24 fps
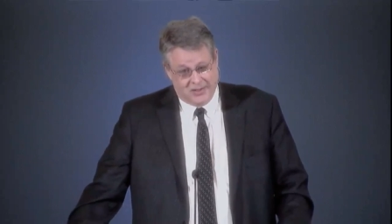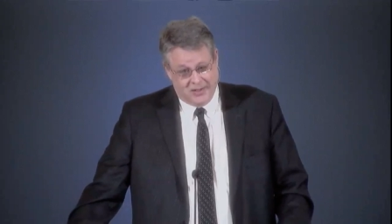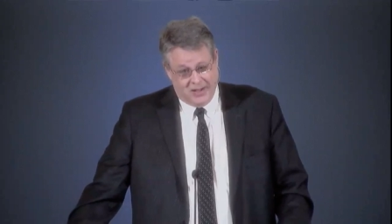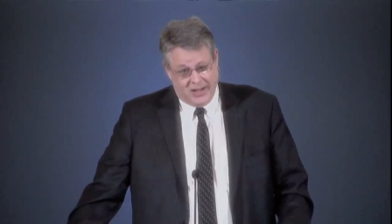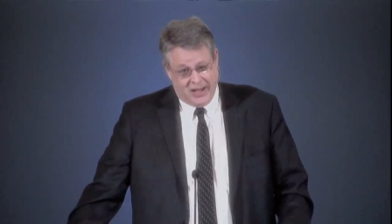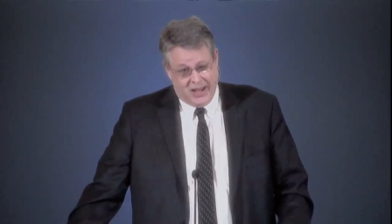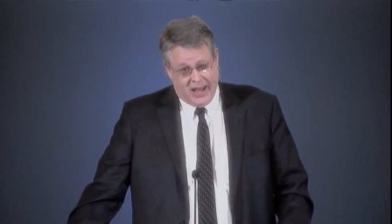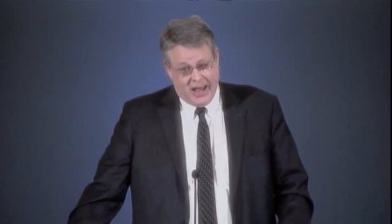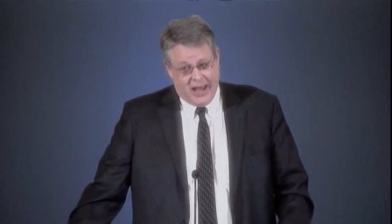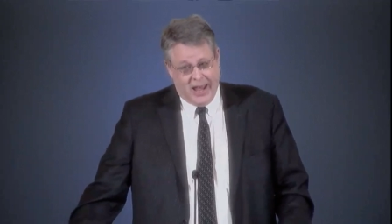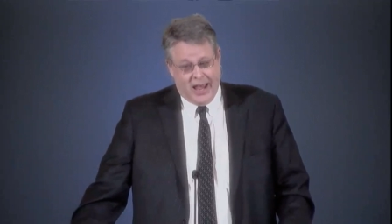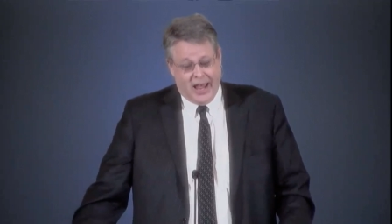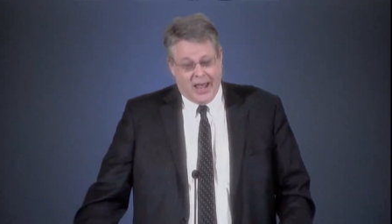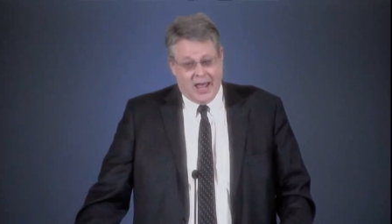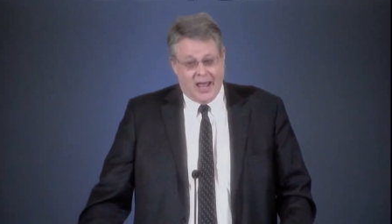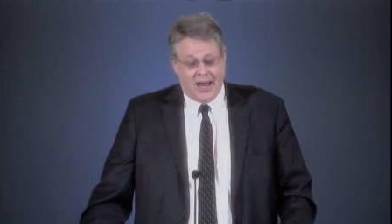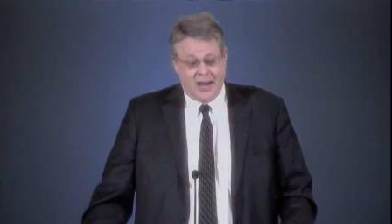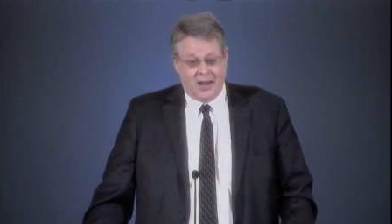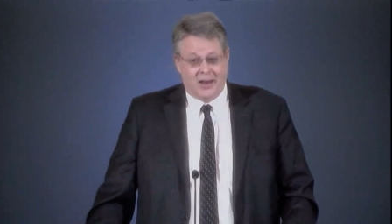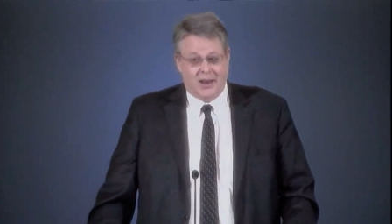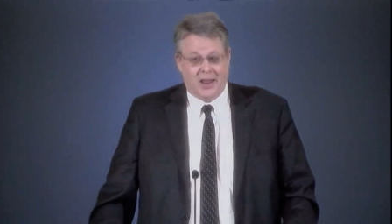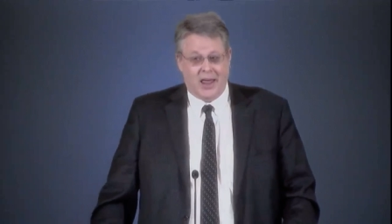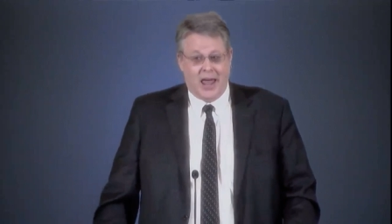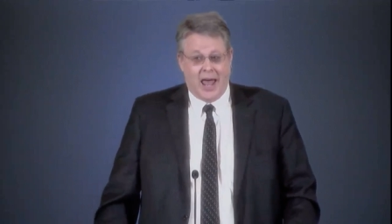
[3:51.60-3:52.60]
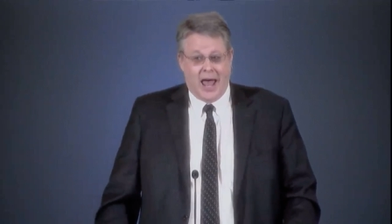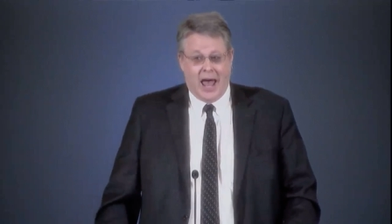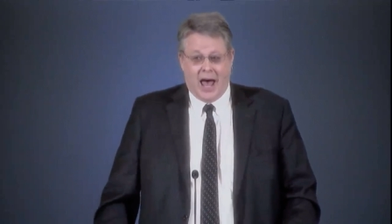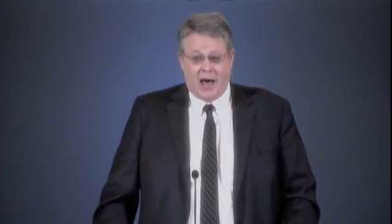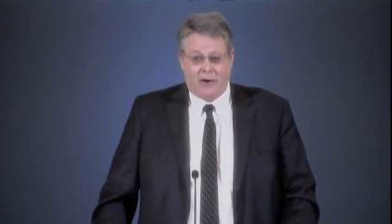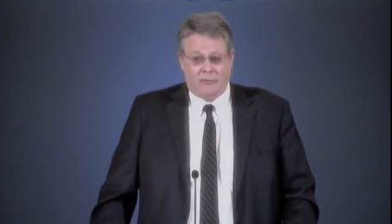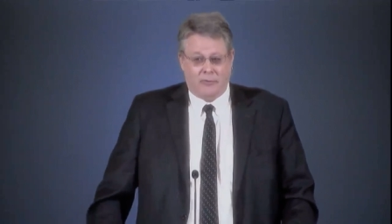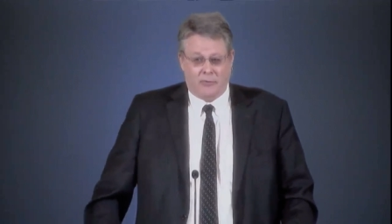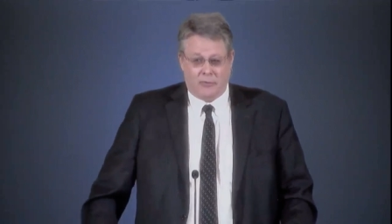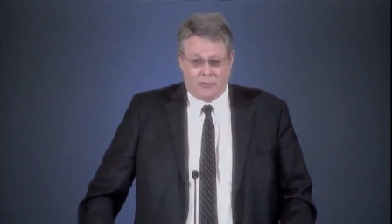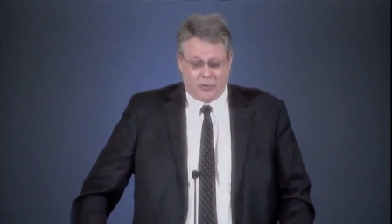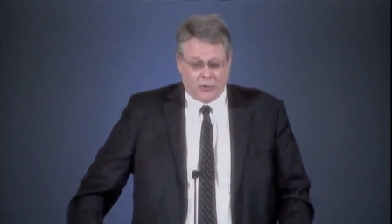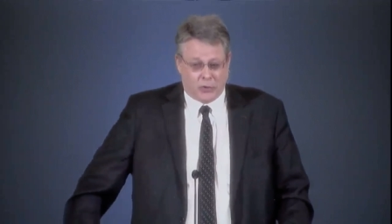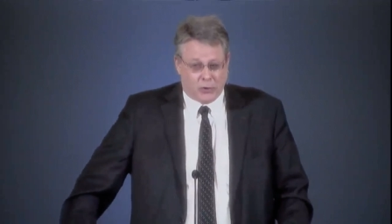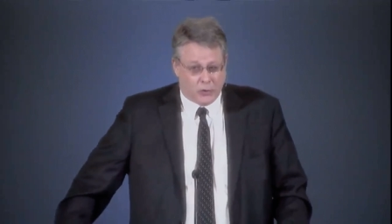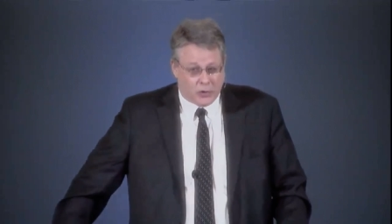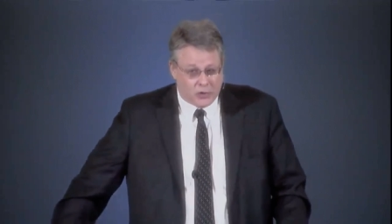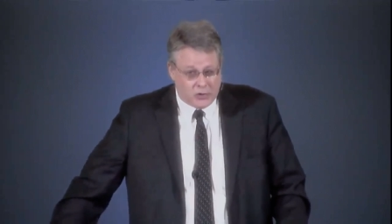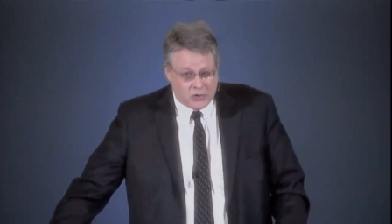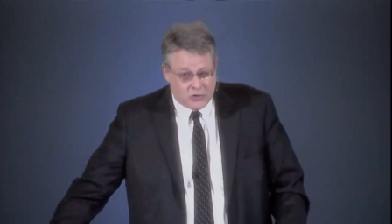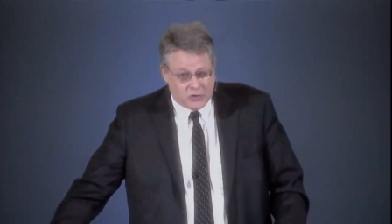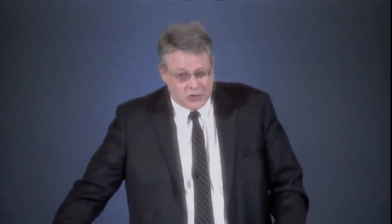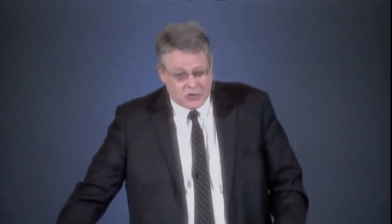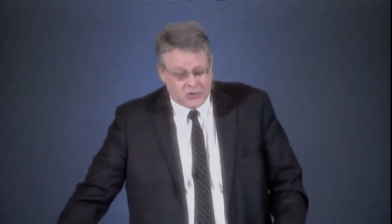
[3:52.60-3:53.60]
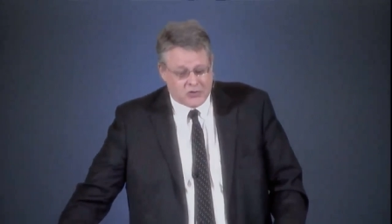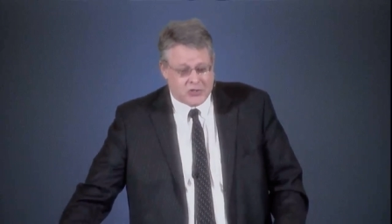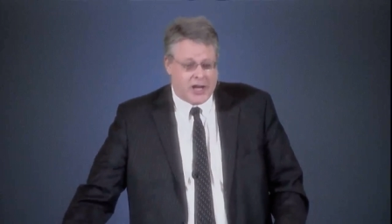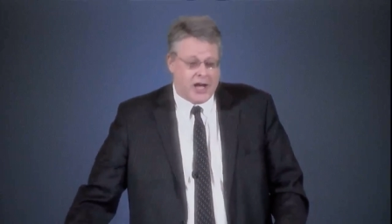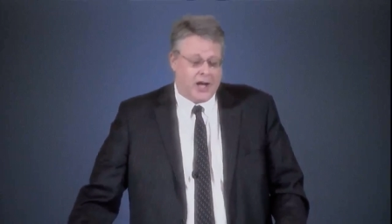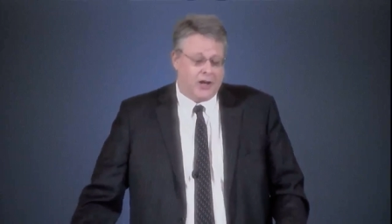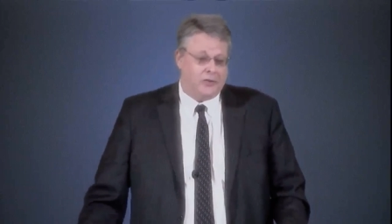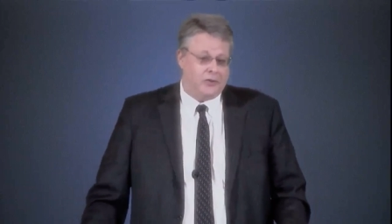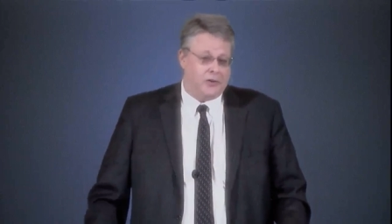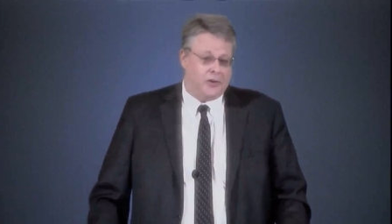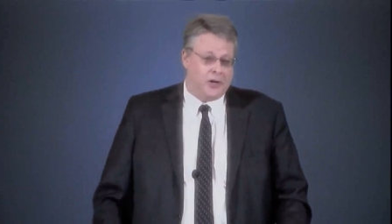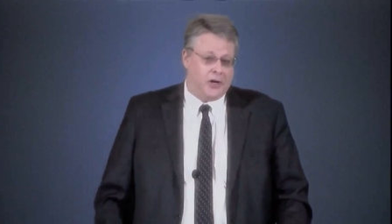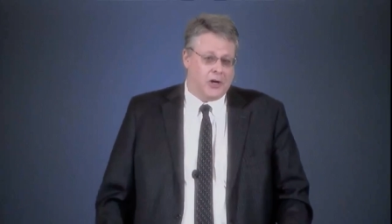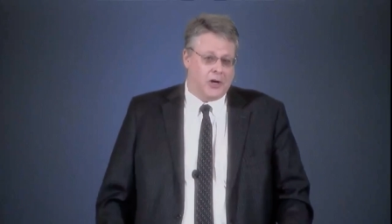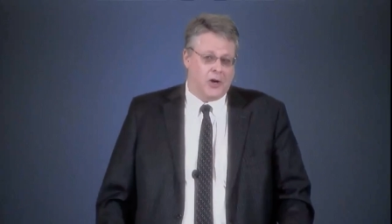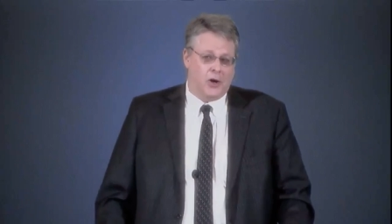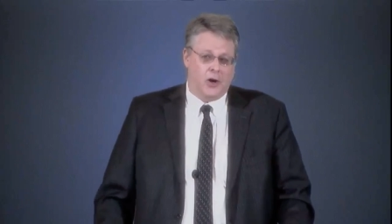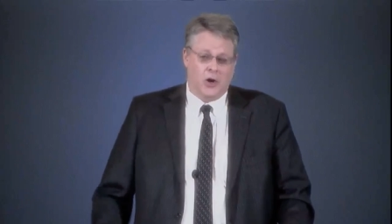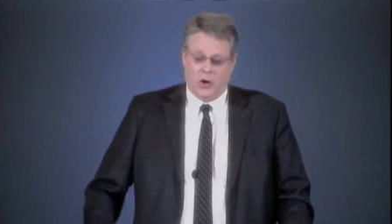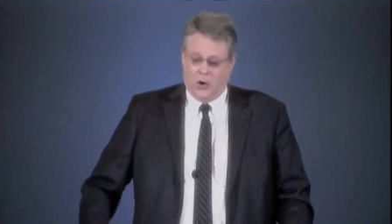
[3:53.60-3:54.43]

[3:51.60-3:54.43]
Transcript: And half of the Christians out there